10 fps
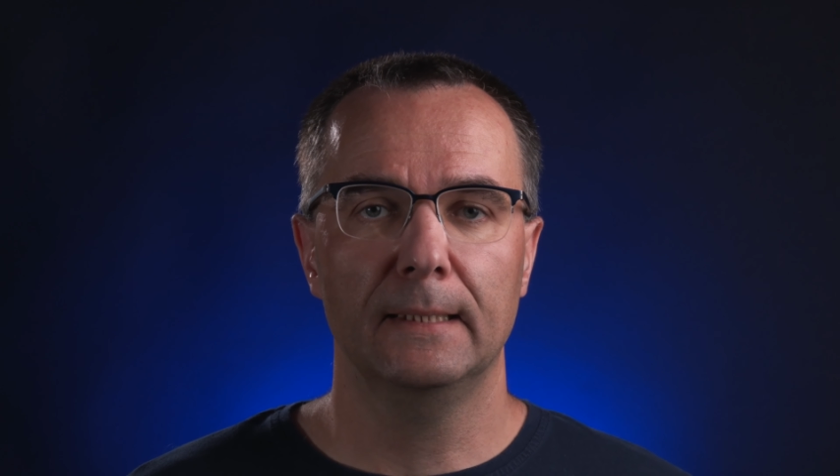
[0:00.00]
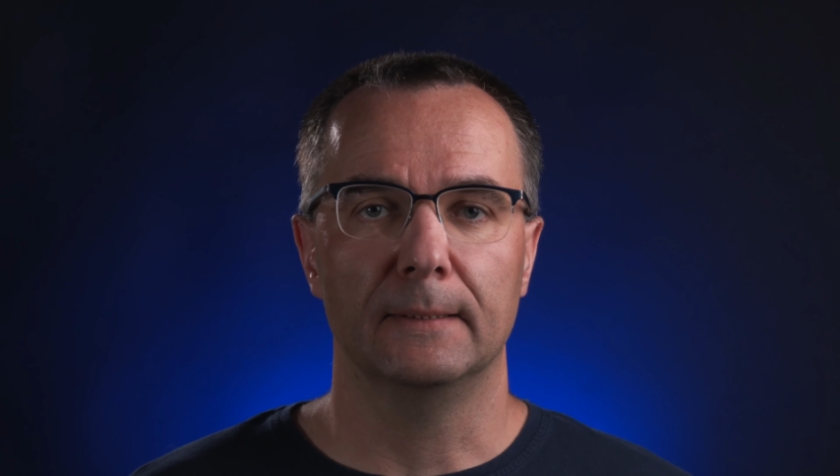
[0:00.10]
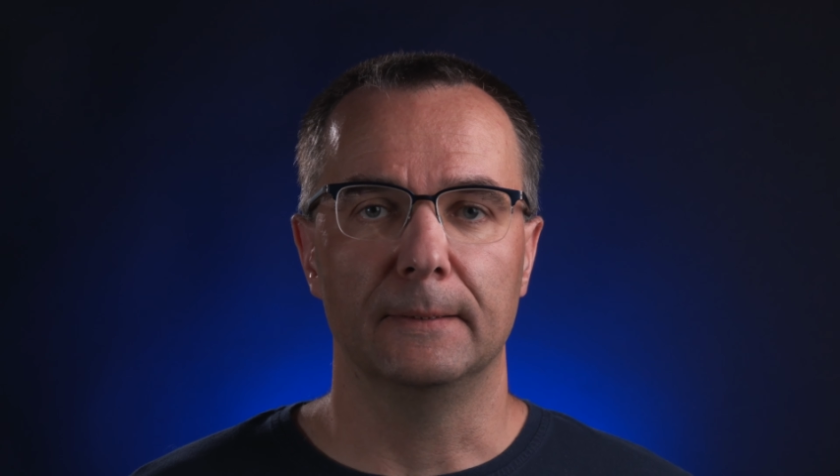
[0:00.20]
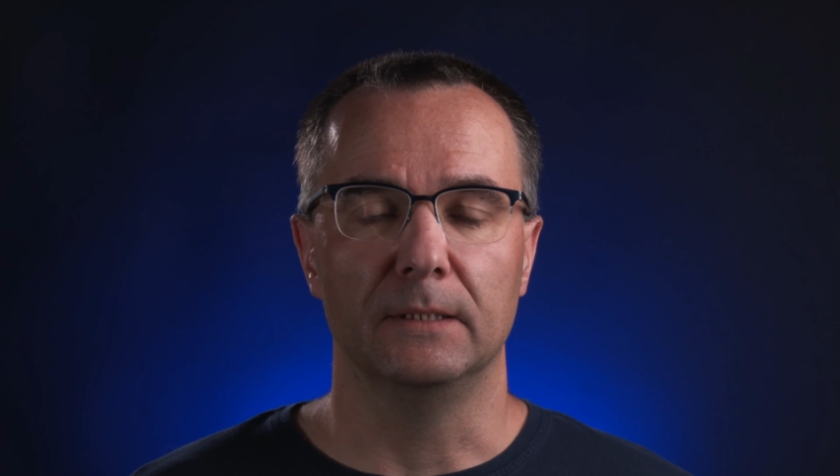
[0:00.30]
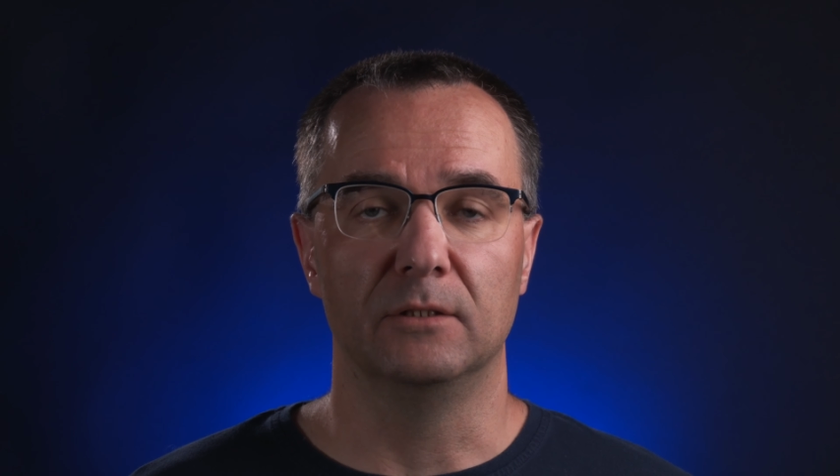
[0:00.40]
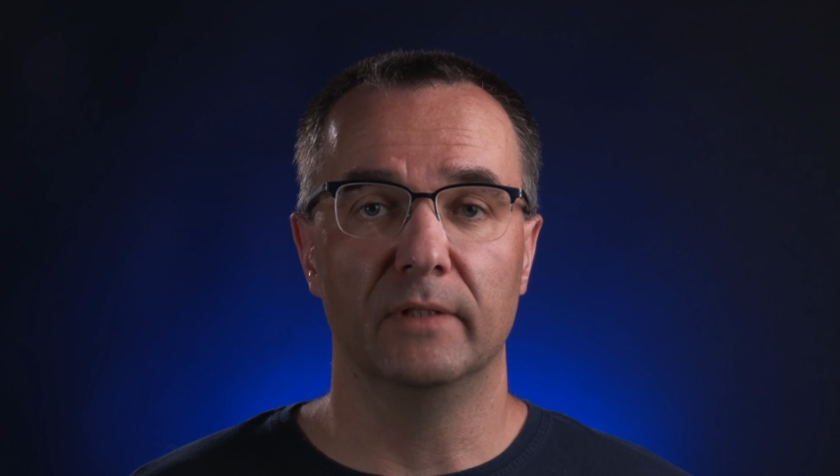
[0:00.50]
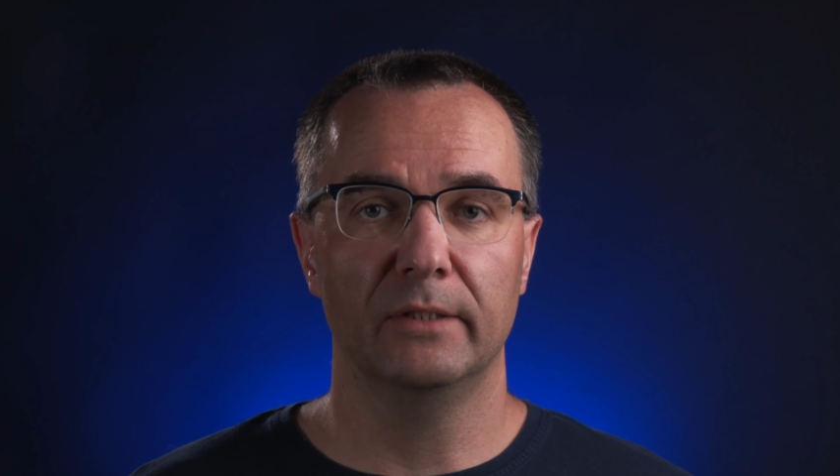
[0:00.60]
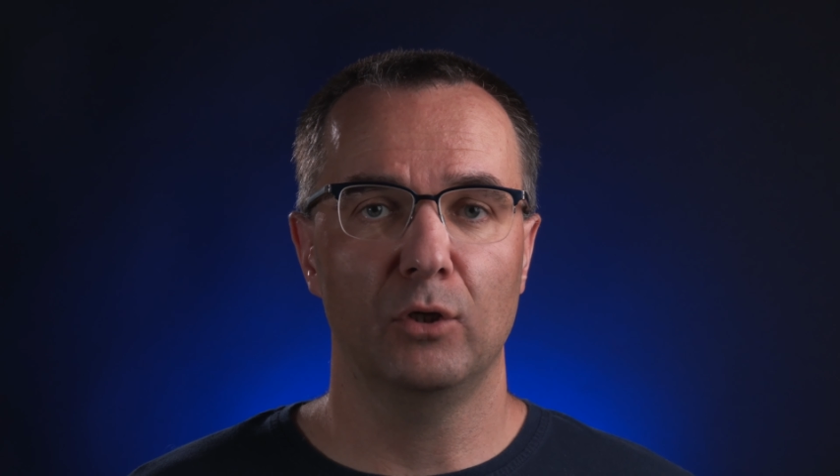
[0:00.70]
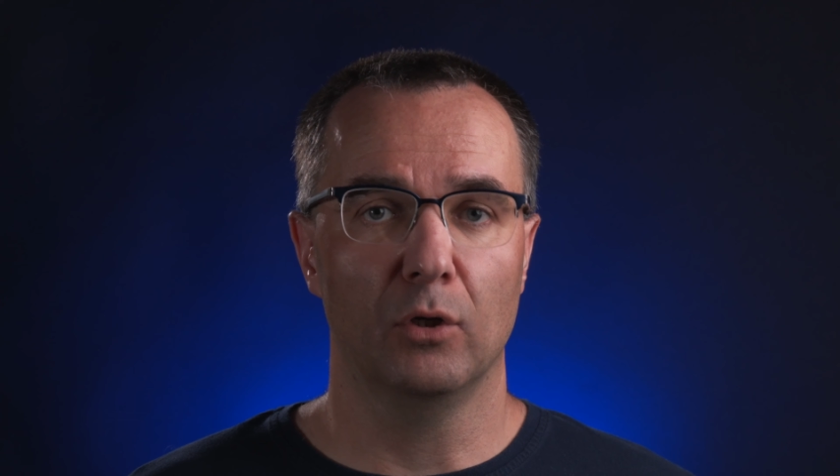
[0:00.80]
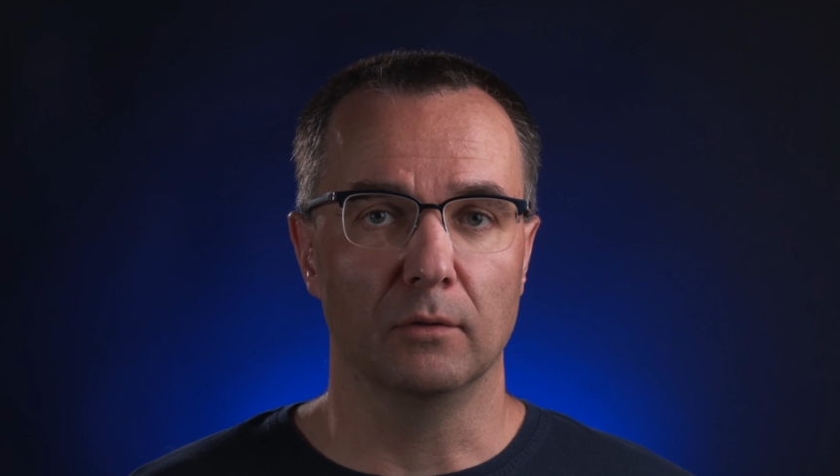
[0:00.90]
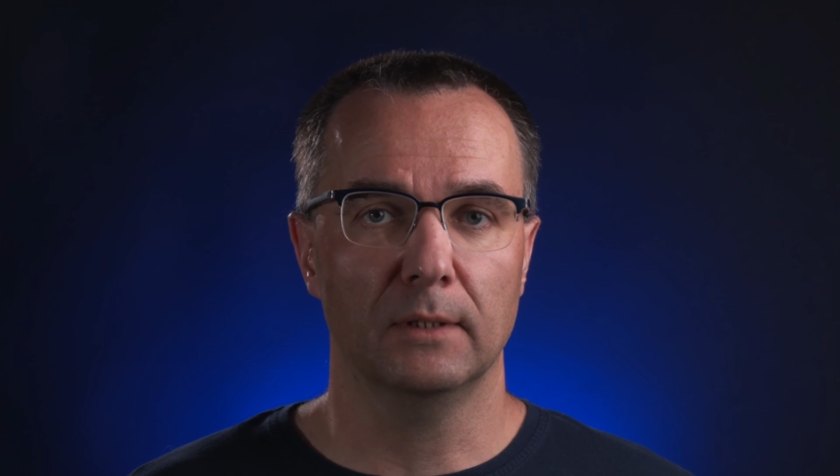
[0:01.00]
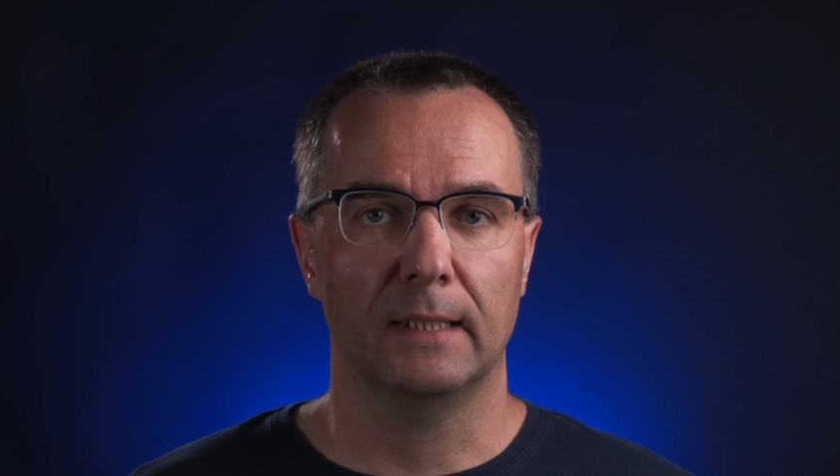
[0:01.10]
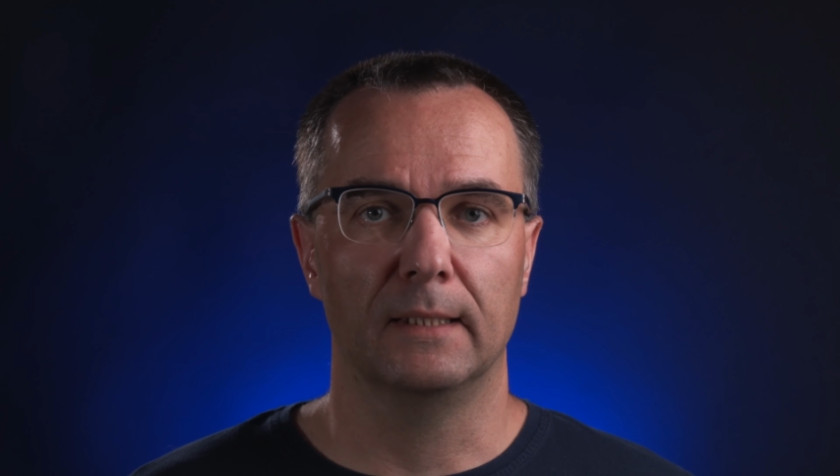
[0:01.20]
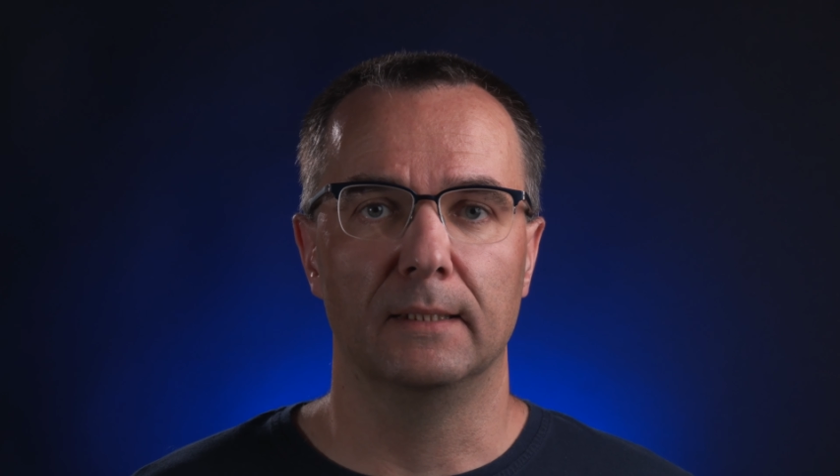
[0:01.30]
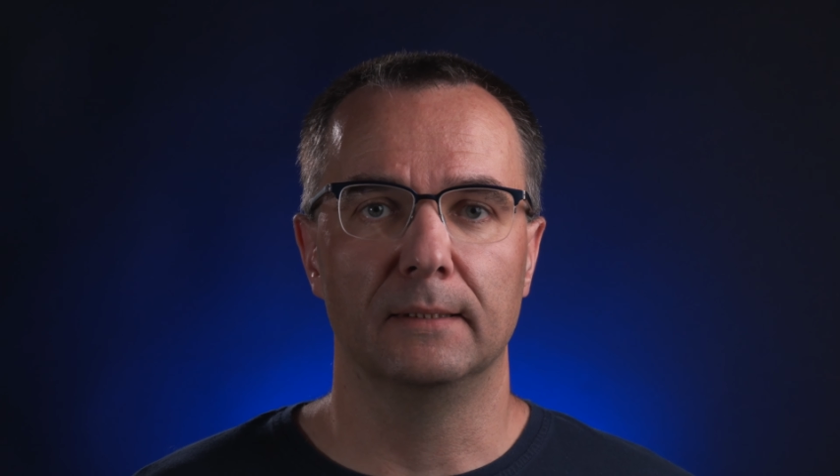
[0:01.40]
is very long
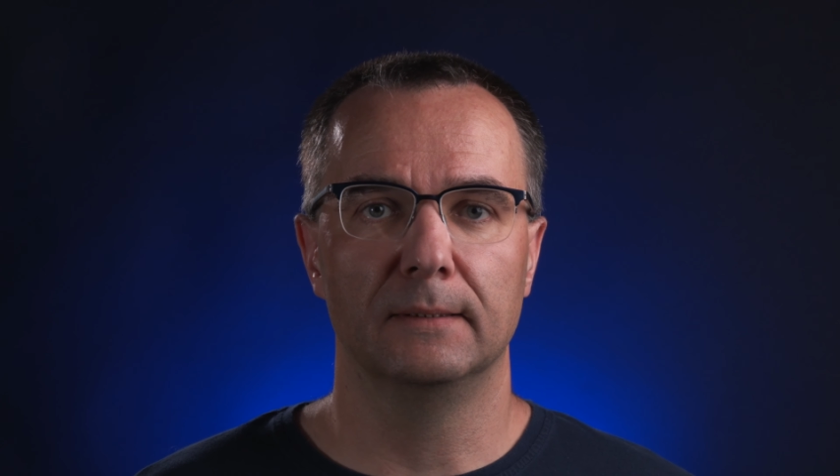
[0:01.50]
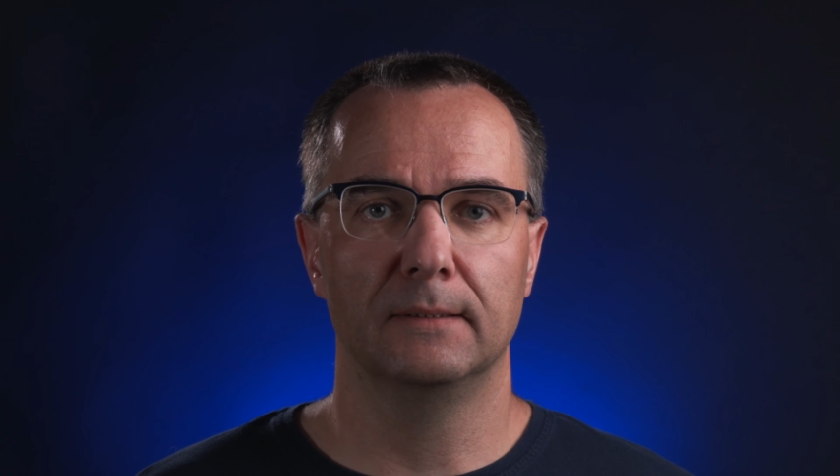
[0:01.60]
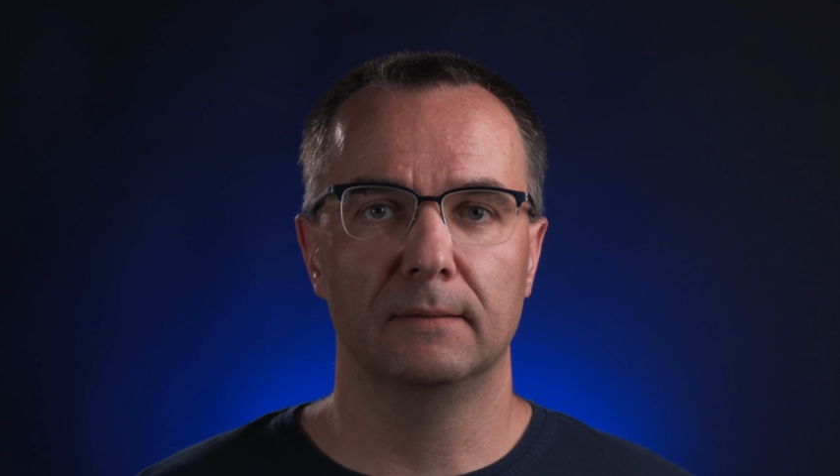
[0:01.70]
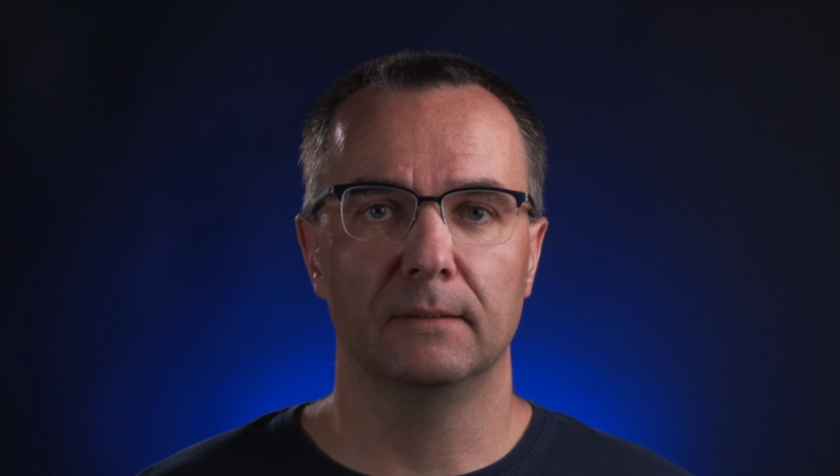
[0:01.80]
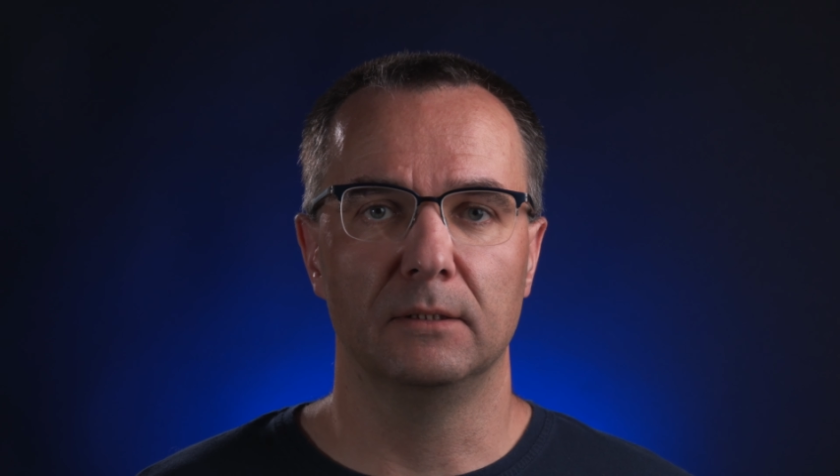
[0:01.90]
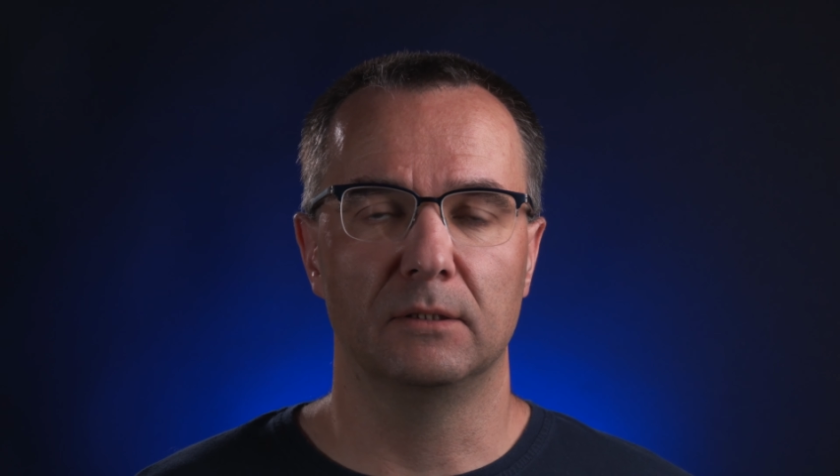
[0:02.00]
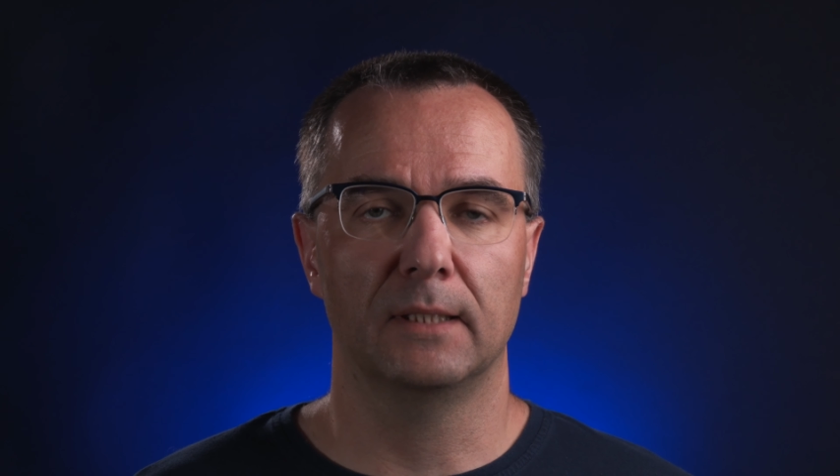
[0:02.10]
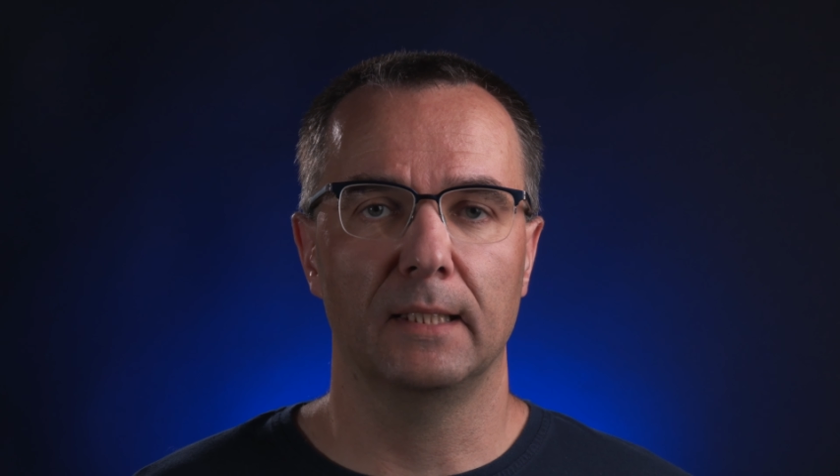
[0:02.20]
and it